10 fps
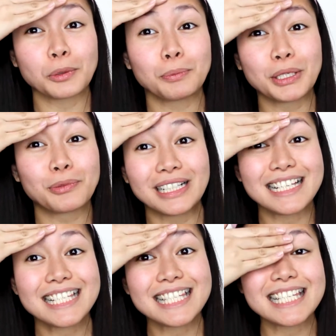would be
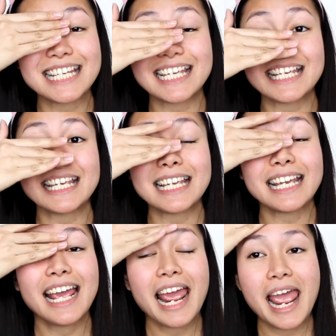really
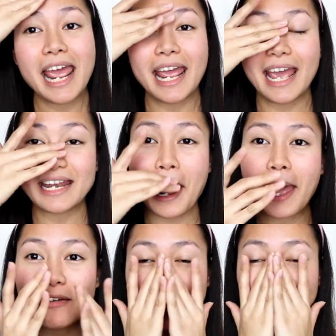sticky and
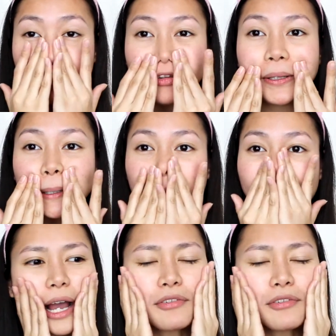heavy feeling.